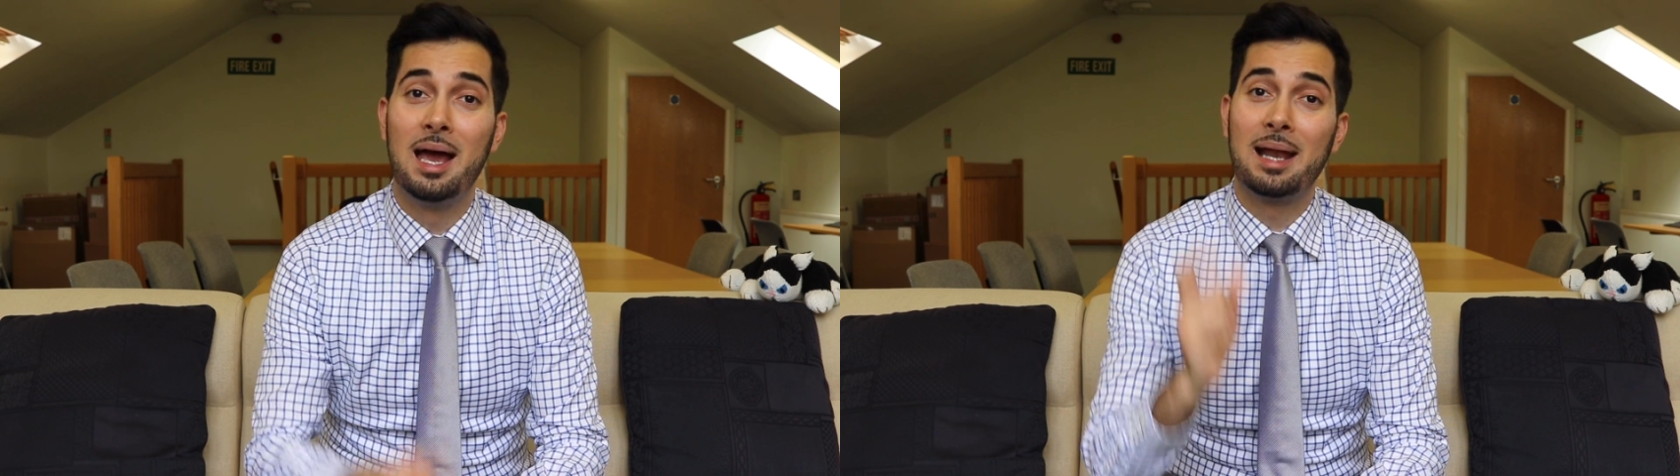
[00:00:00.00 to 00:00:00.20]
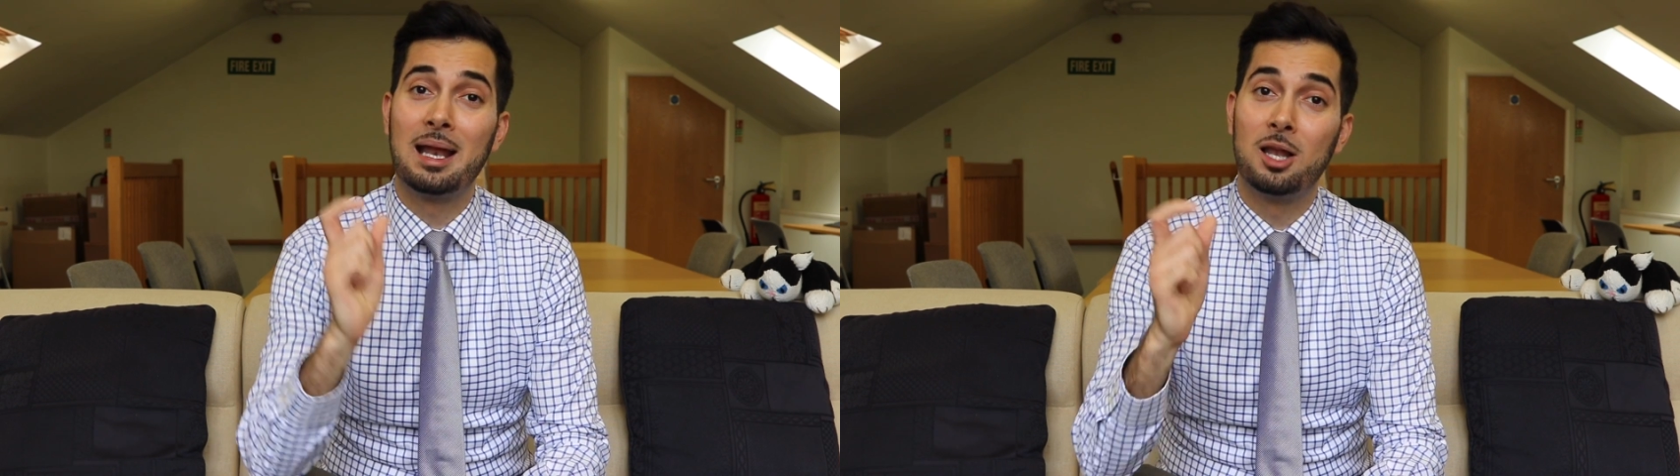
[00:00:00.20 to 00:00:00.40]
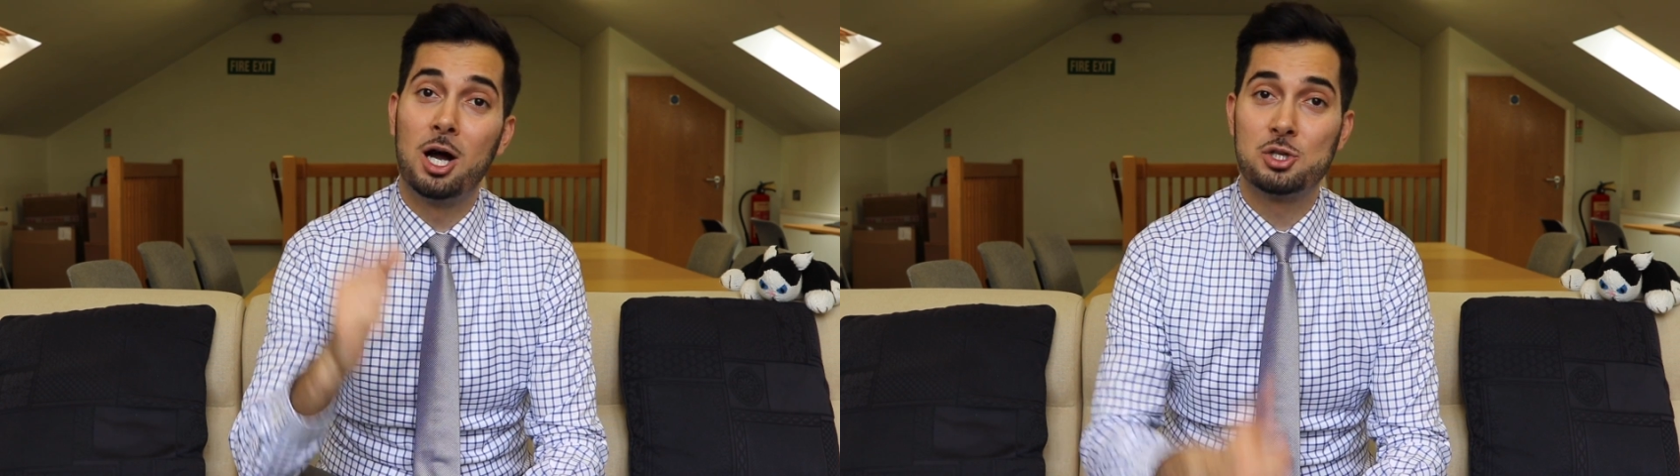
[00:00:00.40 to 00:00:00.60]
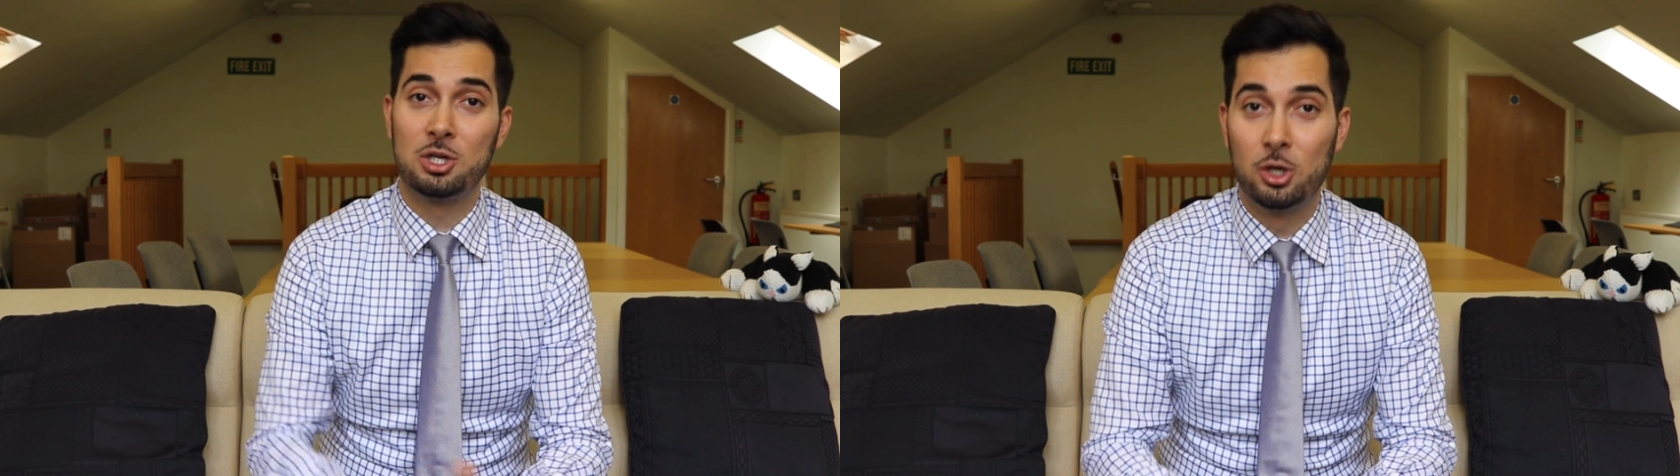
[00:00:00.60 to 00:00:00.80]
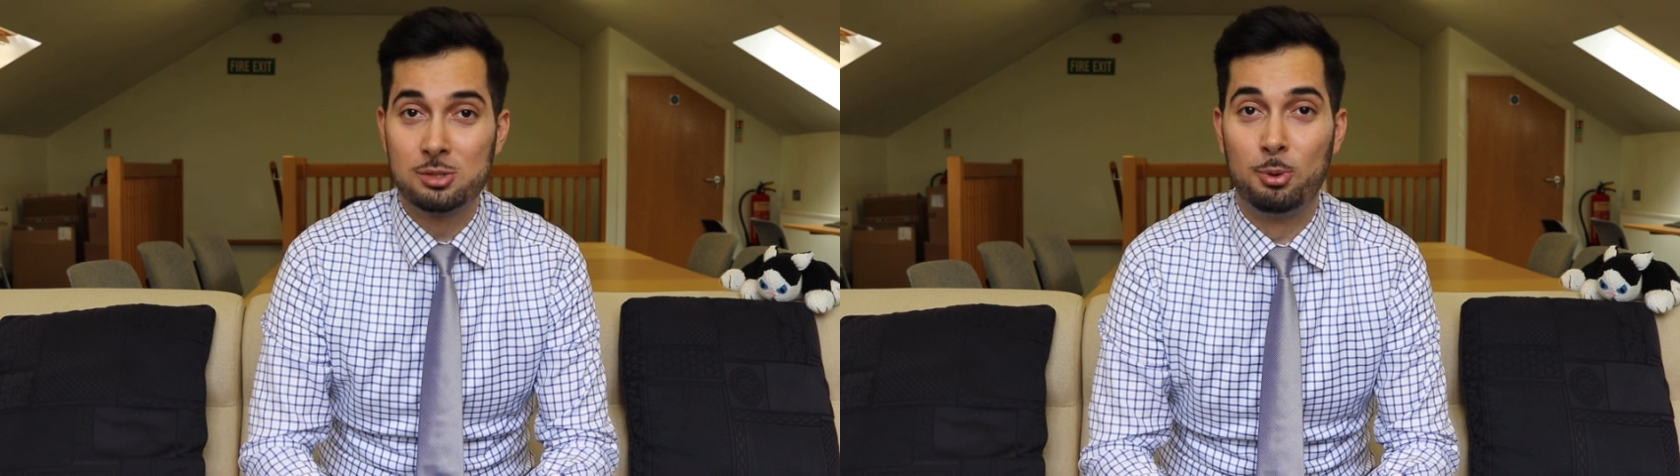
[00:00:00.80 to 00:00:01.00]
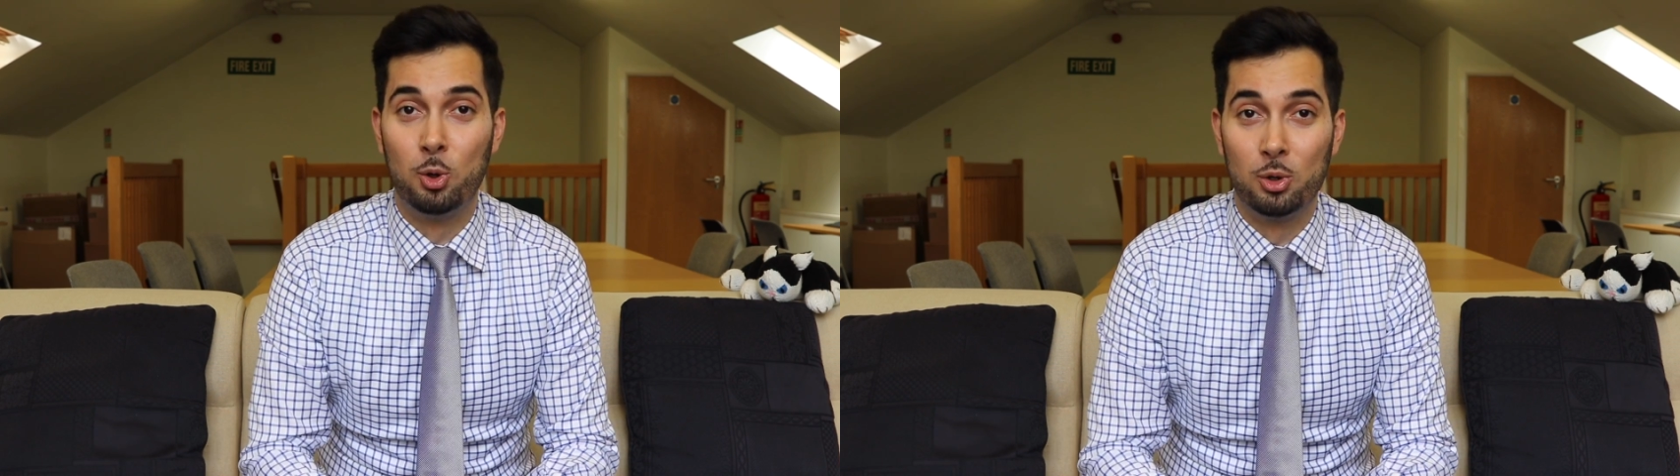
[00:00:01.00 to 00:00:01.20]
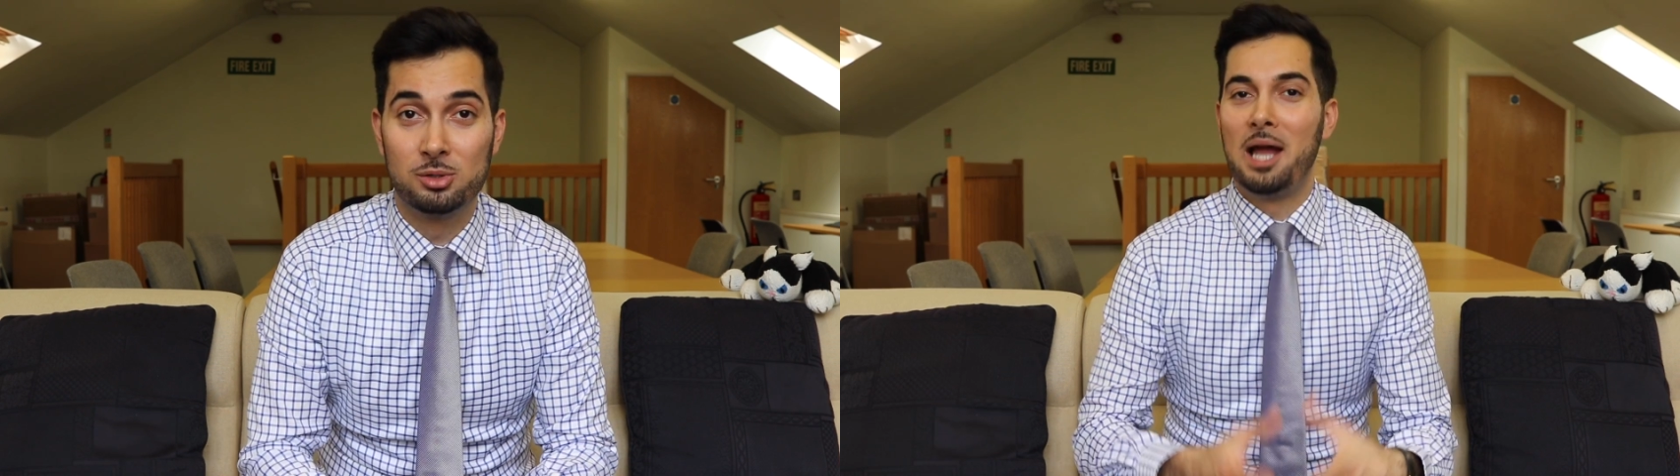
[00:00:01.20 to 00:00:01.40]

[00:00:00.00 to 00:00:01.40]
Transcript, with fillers: and enlarging those pores.